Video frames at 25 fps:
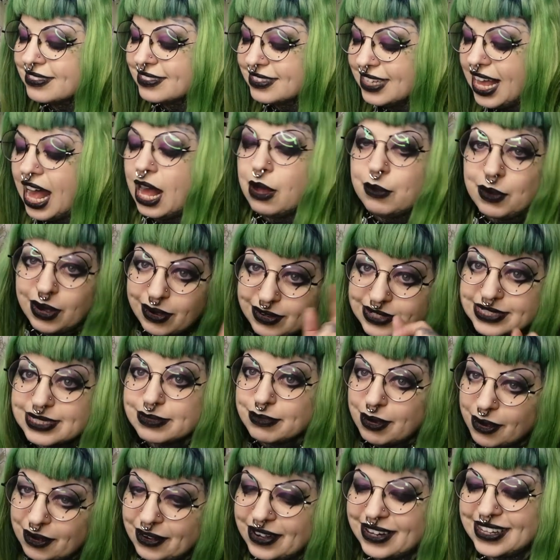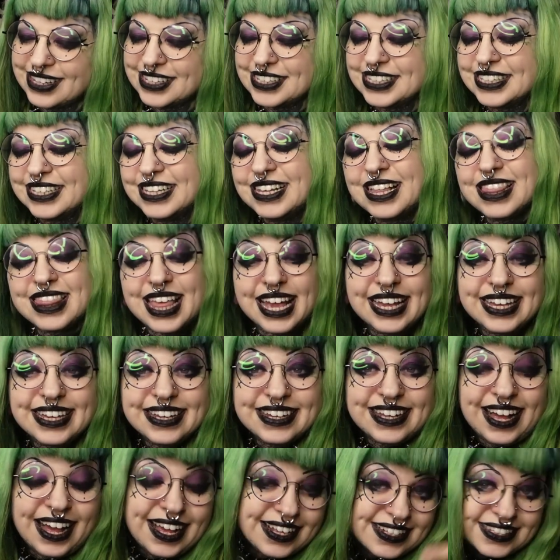I'll wear it tomorrow. Thank you
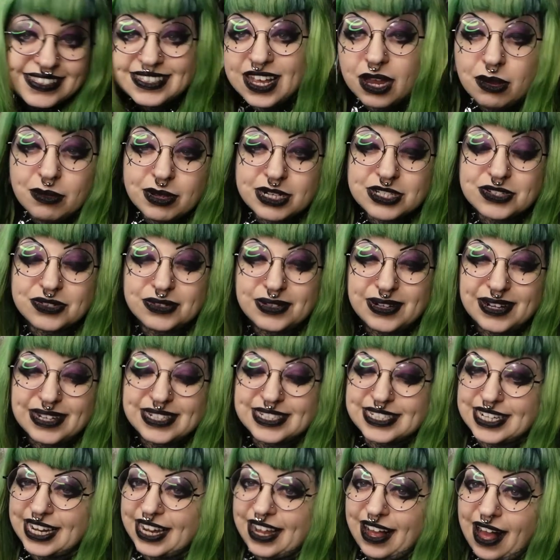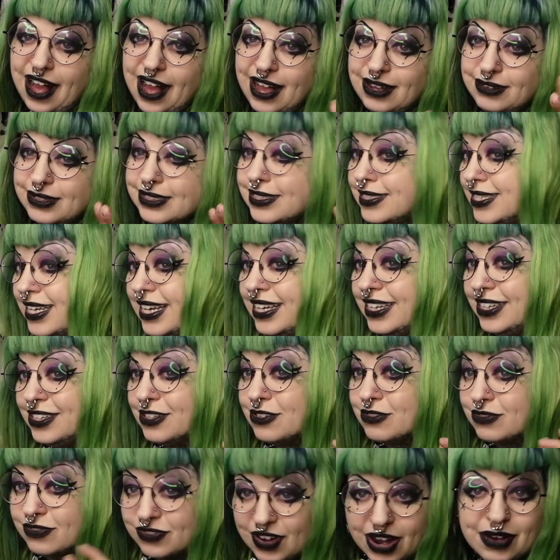guys so much for watching. I will see
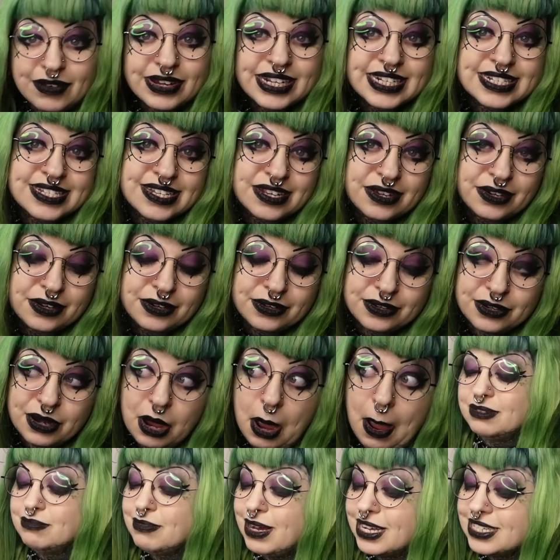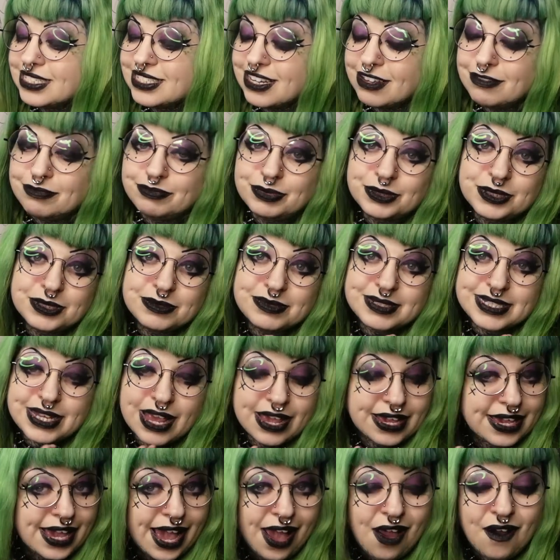you very soon. Much love, boobs.
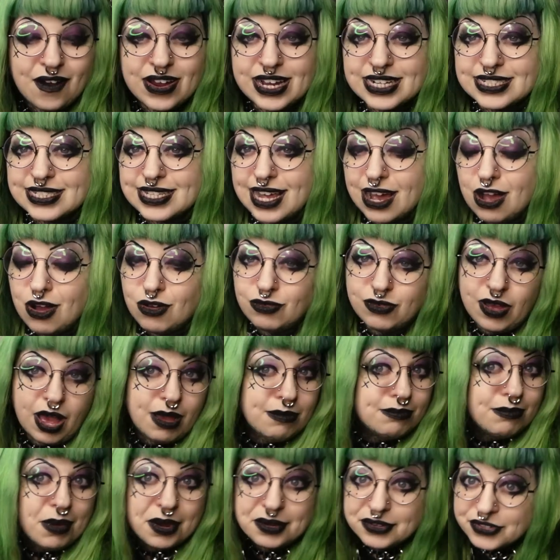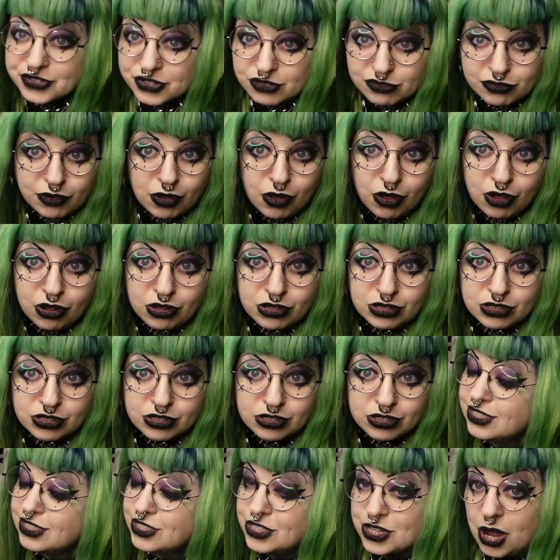Take care of yourself. And most of all,
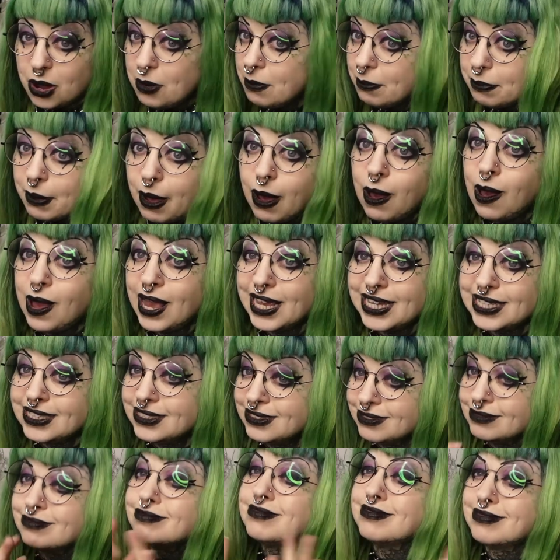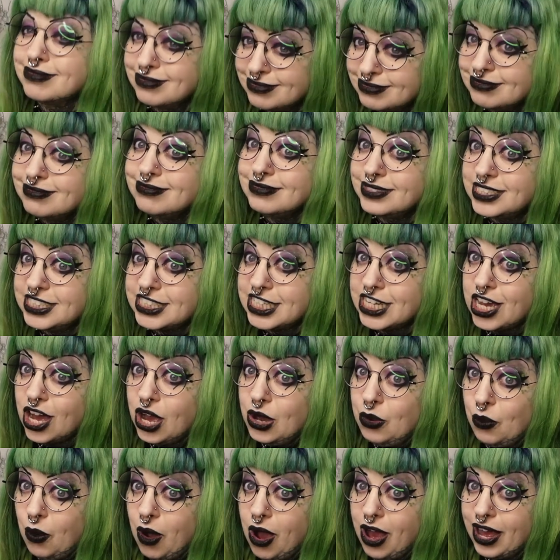don't buy,
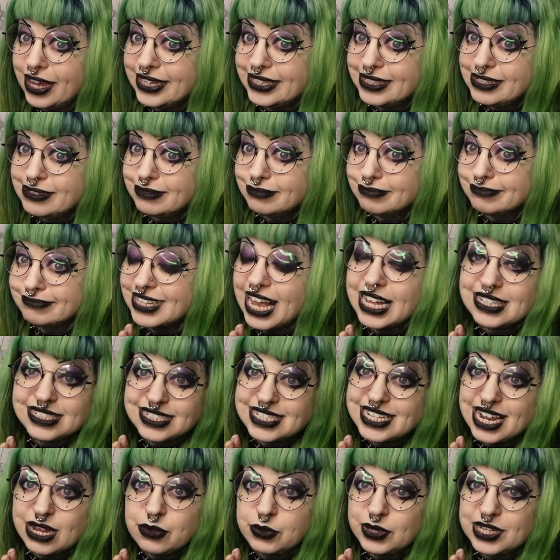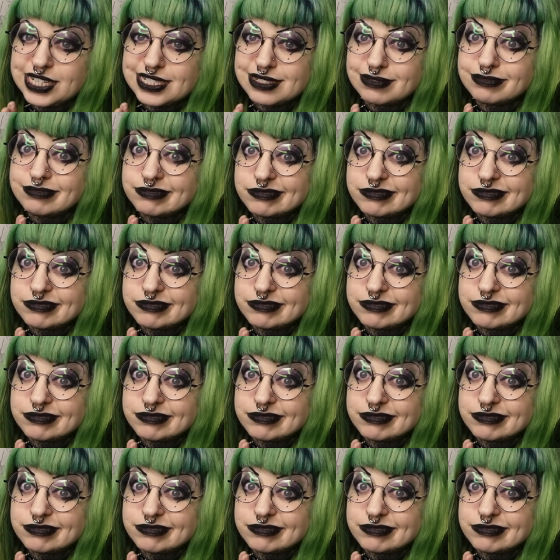DIY. And stay weird.